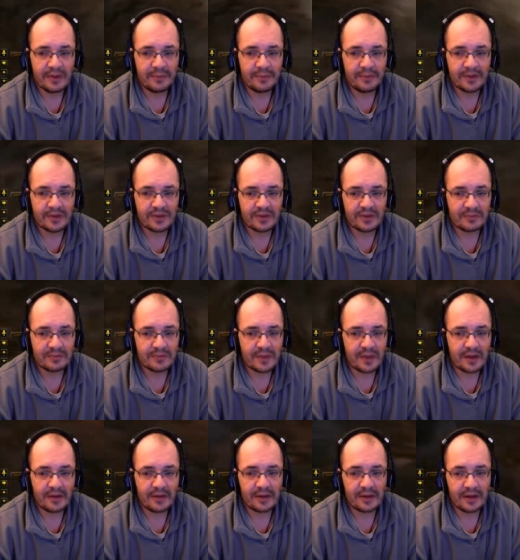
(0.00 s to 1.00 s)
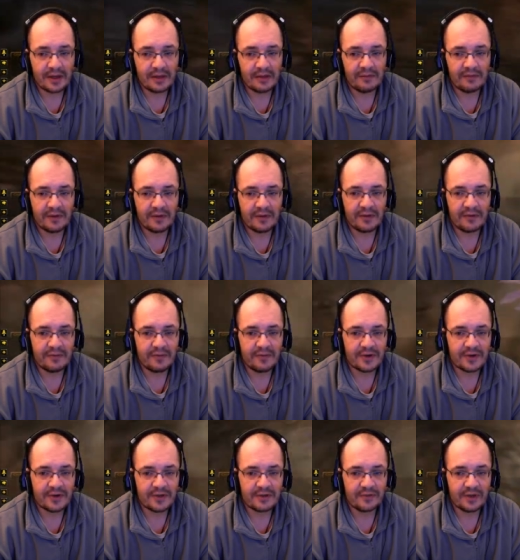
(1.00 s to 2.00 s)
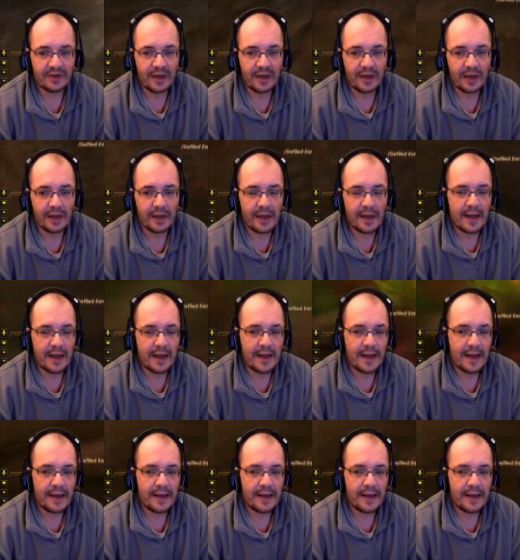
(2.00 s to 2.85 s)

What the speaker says: DPS them down again very fast if you can,